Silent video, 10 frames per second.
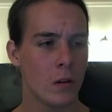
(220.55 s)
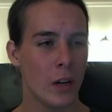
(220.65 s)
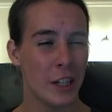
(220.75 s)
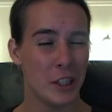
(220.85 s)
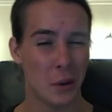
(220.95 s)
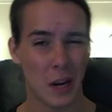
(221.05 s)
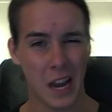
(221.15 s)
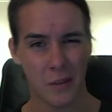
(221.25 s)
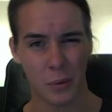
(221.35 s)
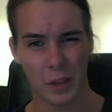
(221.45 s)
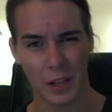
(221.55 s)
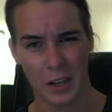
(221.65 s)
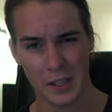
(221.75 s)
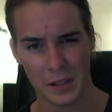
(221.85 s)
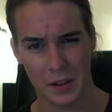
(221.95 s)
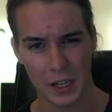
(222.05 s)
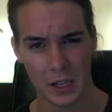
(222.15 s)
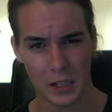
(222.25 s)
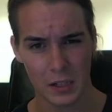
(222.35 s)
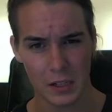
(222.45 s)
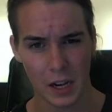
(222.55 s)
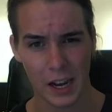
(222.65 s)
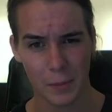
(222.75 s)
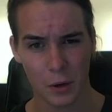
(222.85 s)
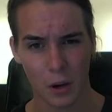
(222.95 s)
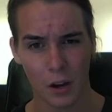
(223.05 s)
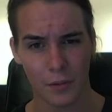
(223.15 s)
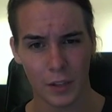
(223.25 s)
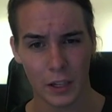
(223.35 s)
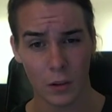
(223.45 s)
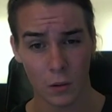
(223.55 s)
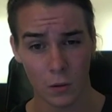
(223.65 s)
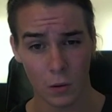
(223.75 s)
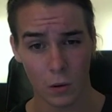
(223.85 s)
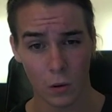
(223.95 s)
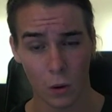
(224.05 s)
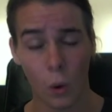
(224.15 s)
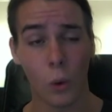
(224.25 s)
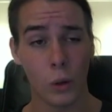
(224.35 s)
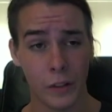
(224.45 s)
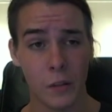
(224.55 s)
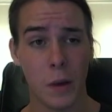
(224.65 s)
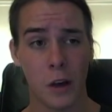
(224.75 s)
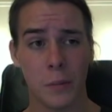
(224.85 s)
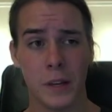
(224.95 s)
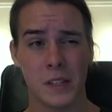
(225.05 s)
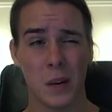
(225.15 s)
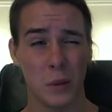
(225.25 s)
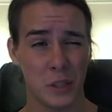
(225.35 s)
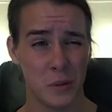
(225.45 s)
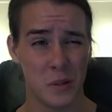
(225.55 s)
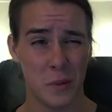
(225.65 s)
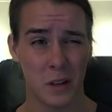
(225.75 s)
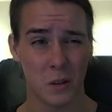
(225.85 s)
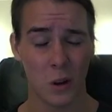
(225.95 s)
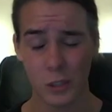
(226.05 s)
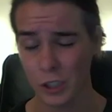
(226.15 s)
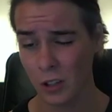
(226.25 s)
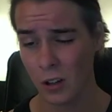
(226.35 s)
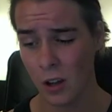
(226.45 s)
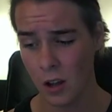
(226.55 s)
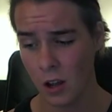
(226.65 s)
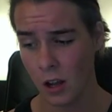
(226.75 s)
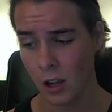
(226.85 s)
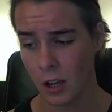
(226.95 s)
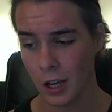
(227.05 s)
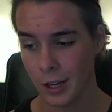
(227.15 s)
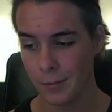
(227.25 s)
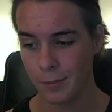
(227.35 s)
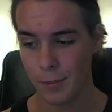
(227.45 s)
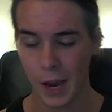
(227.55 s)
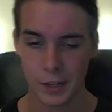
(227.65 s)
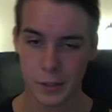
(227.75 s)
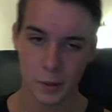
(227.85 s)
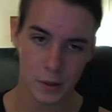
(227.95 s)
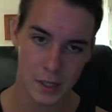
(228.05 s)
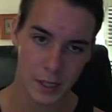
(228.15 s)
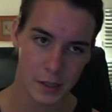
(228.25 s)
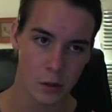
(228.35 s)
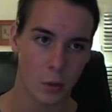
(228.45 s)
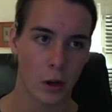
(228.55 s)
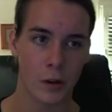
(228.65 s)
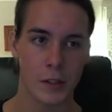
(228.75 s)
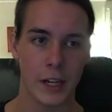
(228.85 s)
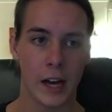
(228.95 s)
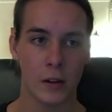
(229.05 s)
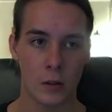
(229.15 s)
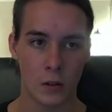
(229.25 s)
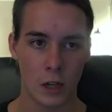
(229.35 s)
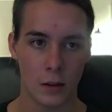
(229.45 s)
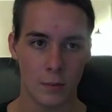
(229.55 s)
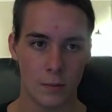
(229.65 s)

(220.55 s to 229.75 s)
issue I have with it is the diameter of the hole in the mouthpiece. I wish it was a bit larger. Mac 206 or Marco Seattle,